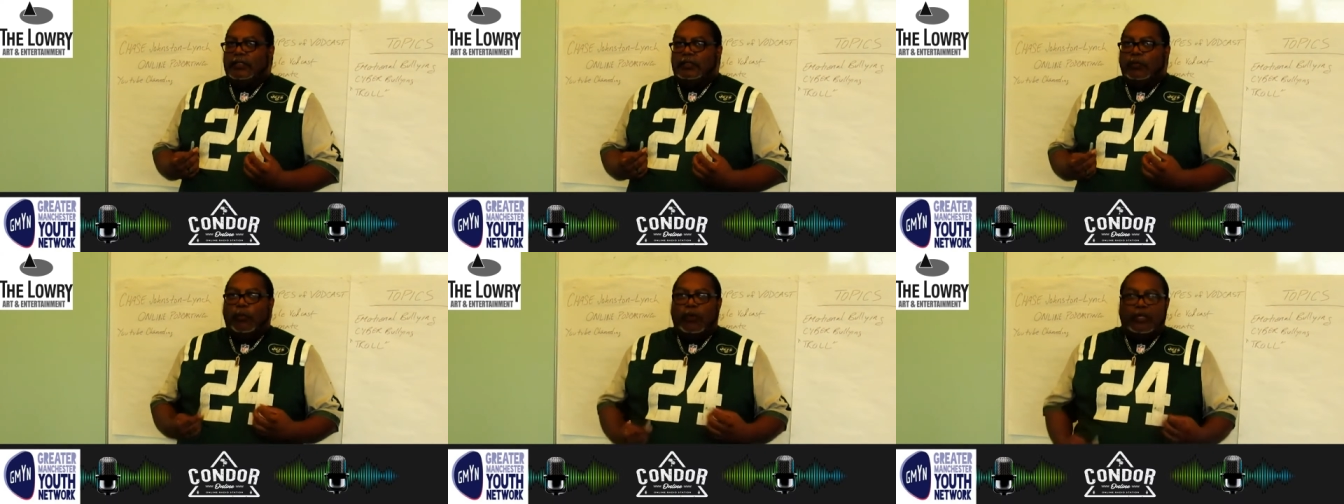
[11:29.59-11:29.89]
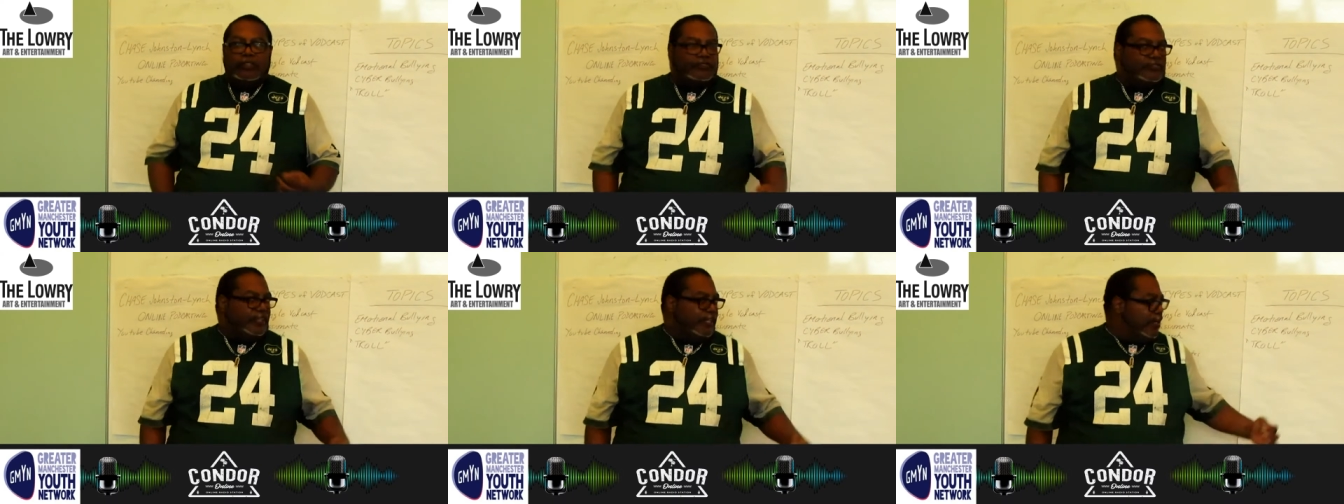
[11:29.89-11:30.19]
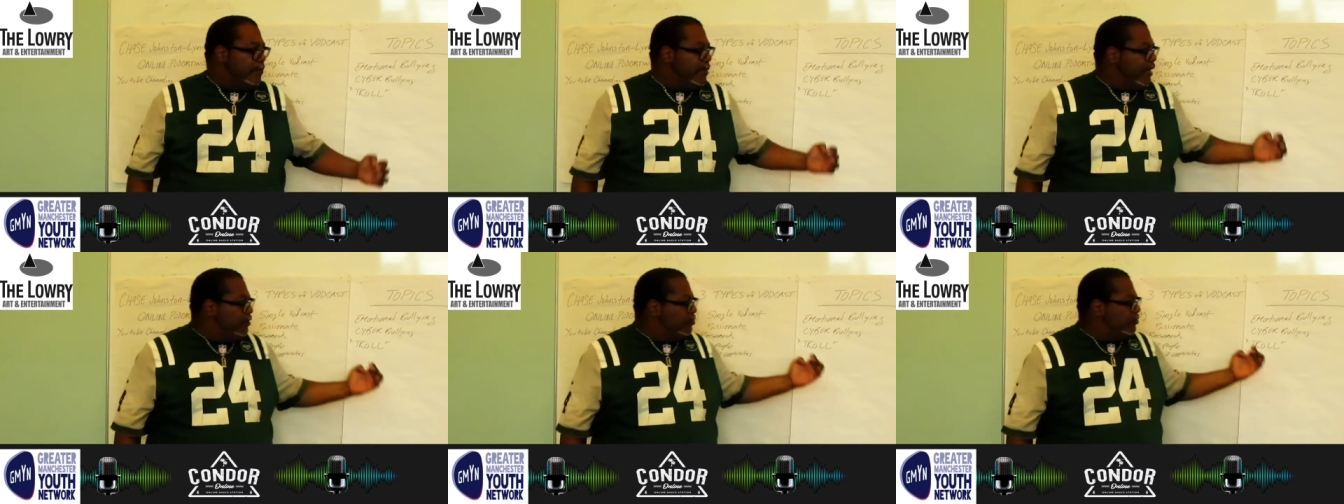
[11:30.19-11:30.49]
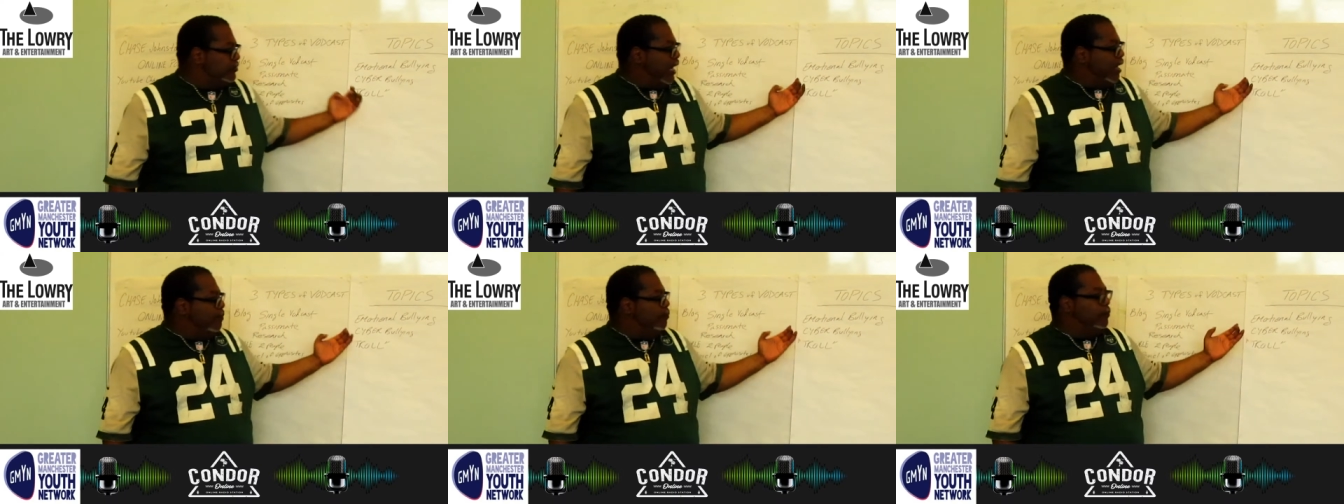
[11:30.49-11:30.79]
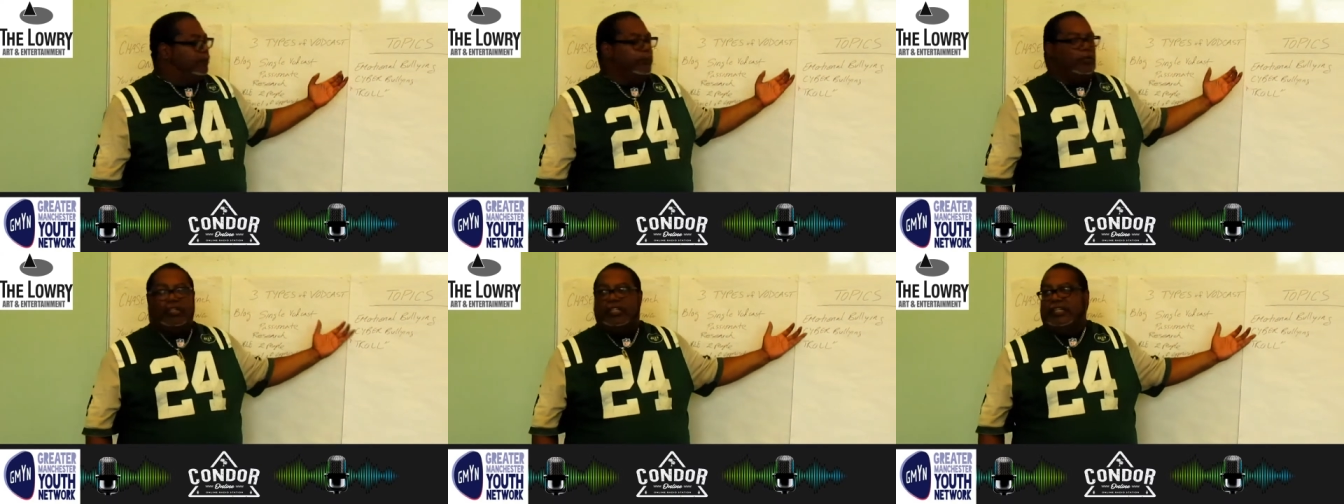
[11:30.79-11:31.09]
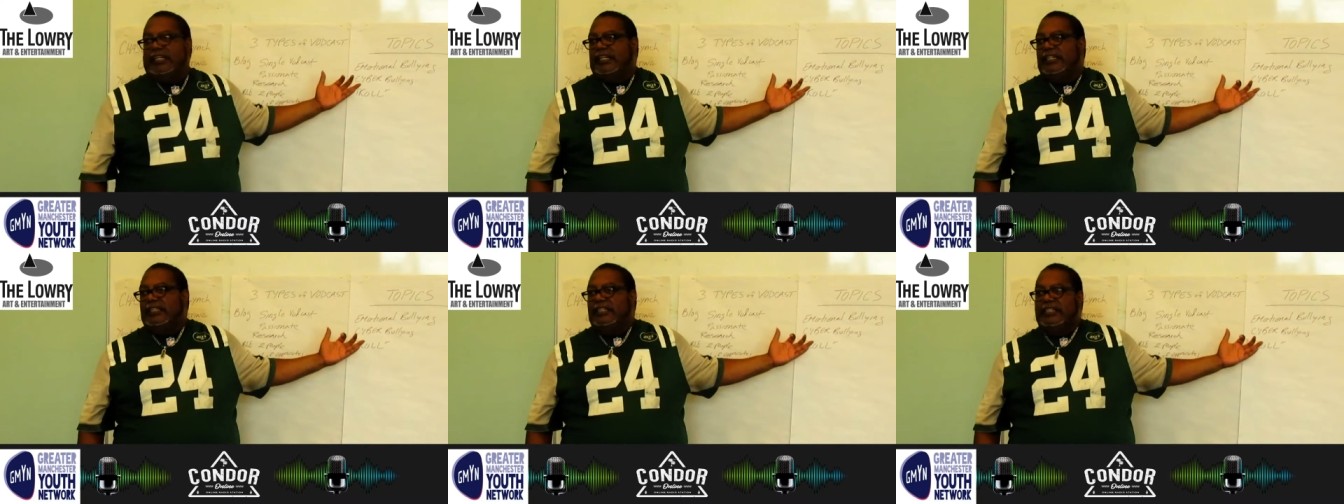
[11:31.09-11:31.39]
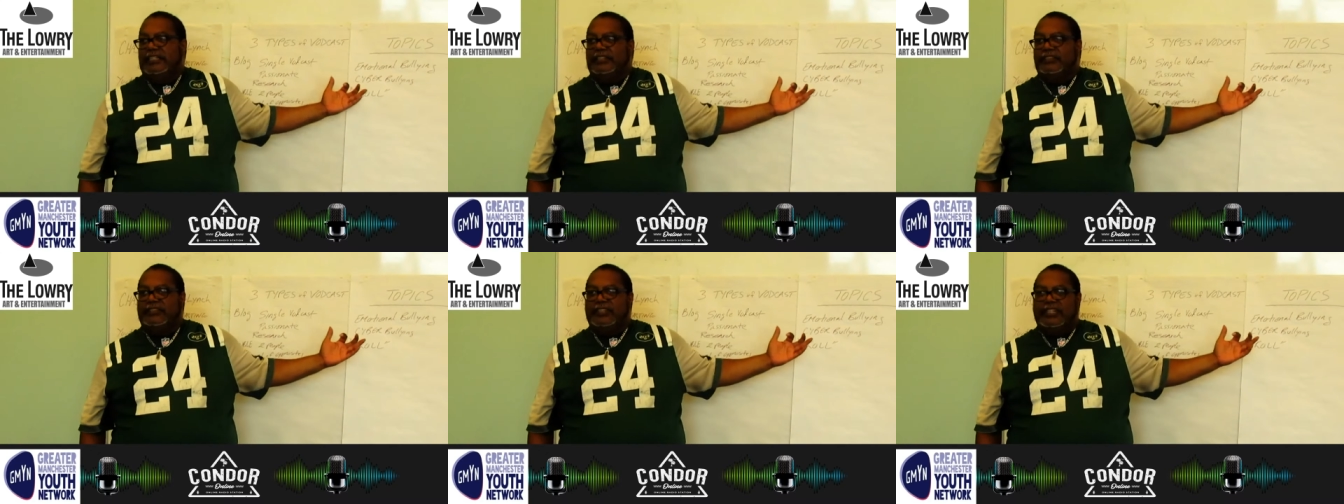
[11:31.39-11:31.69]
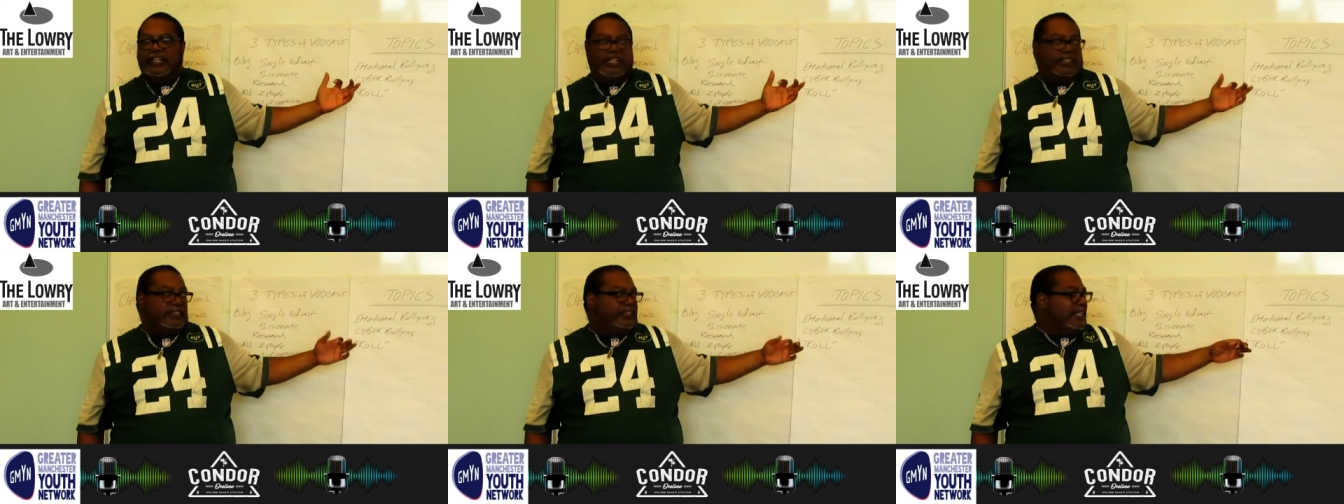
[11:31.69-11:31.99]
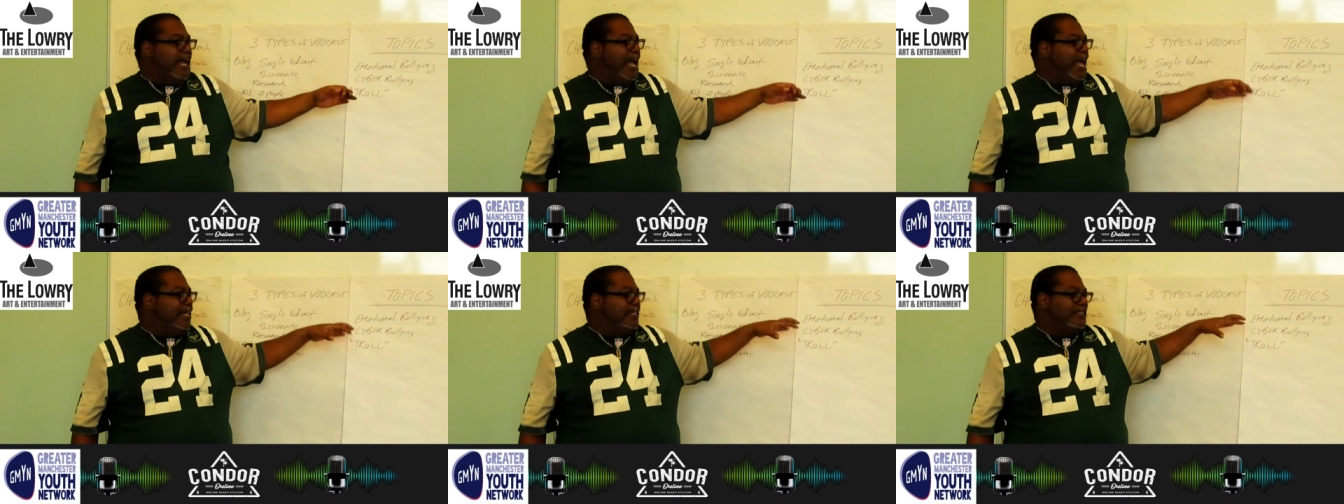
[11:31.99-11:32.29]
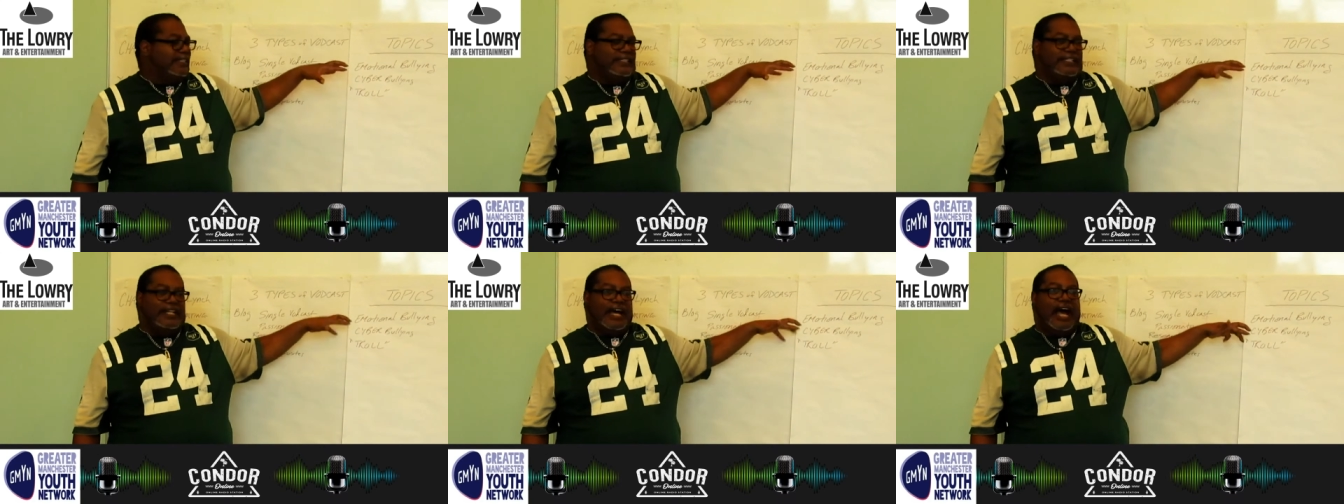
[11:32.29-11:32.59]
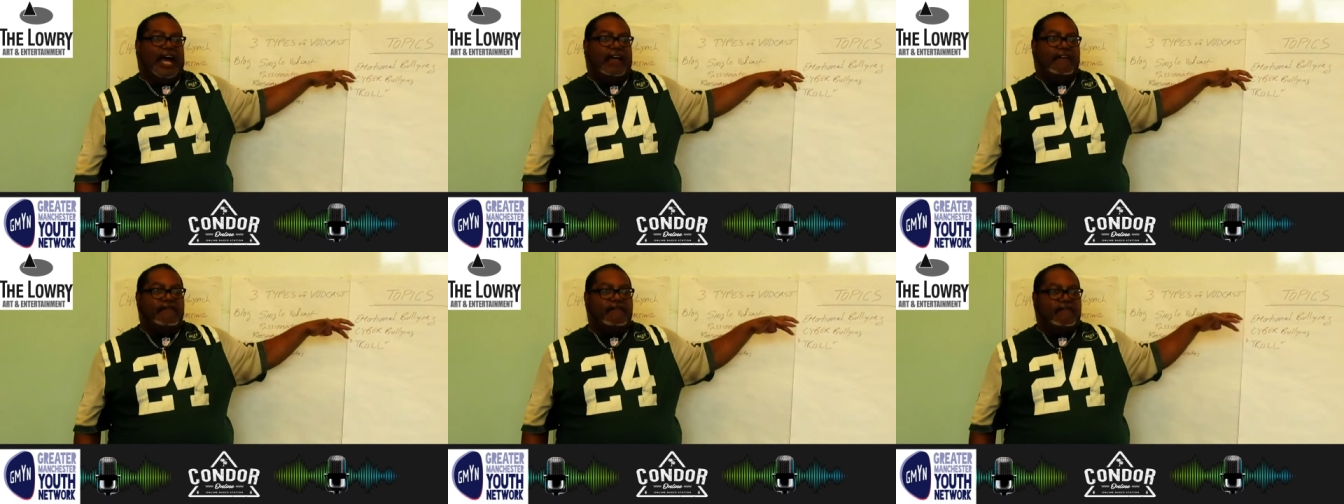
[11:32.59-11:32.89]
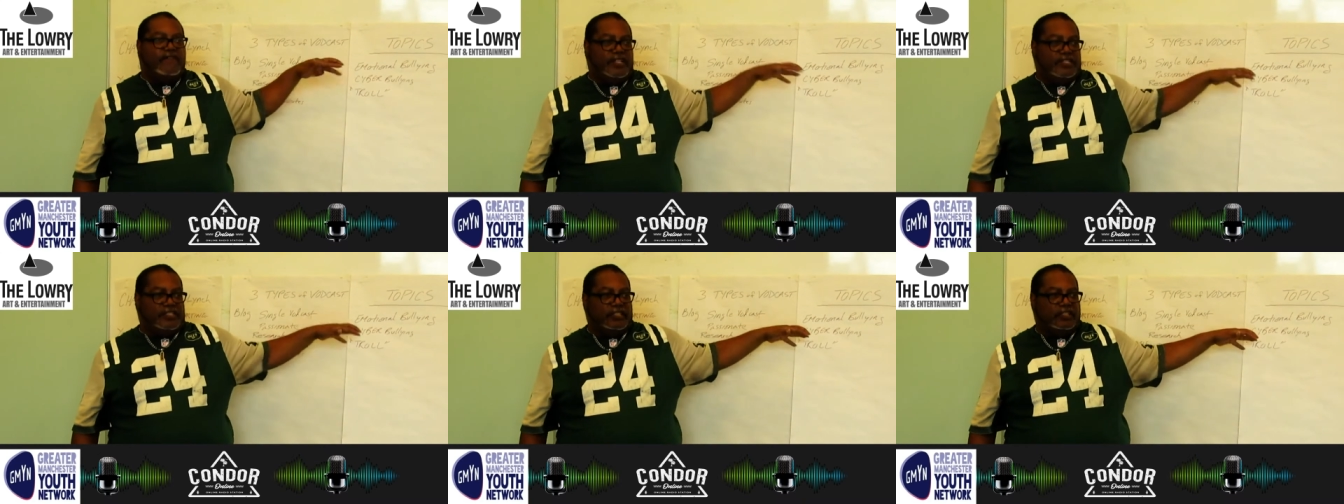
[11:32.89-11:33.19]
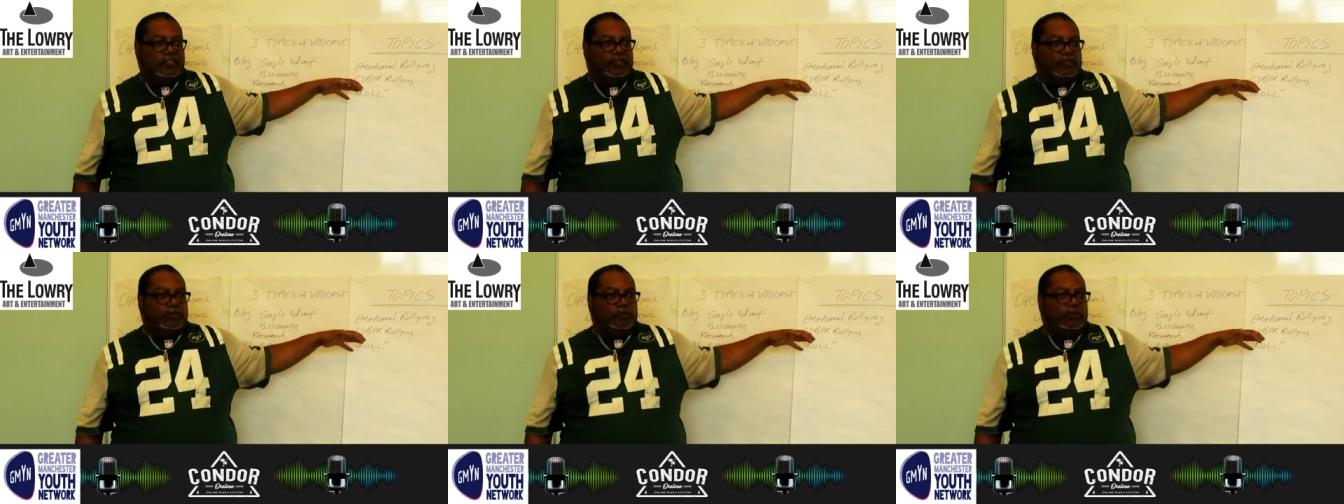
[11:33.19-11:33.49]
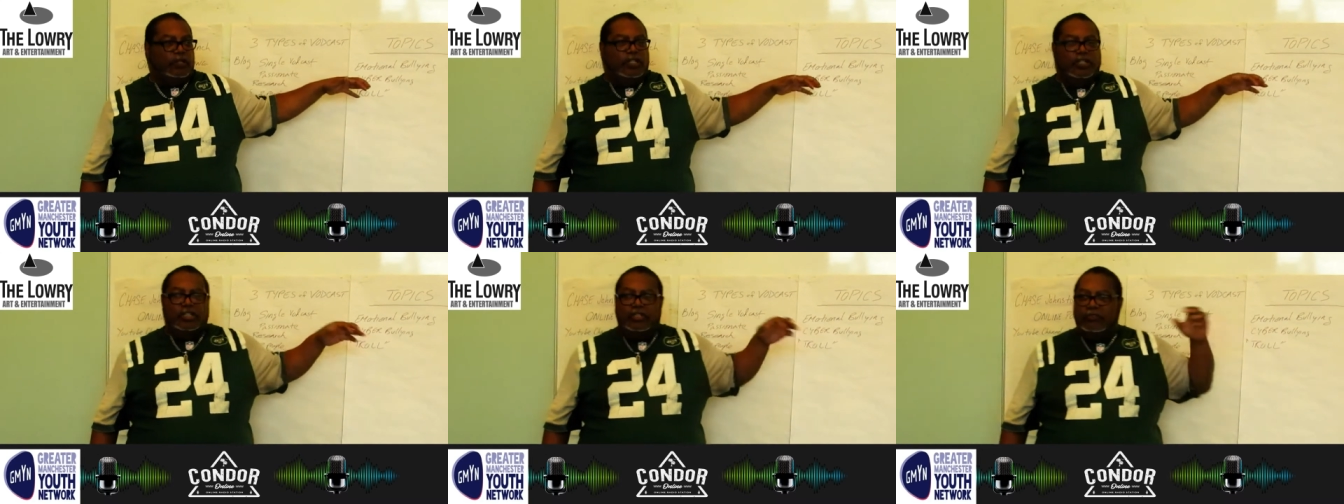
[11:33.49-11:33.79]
The worst thing about cyberbullying is, is that it's not physical.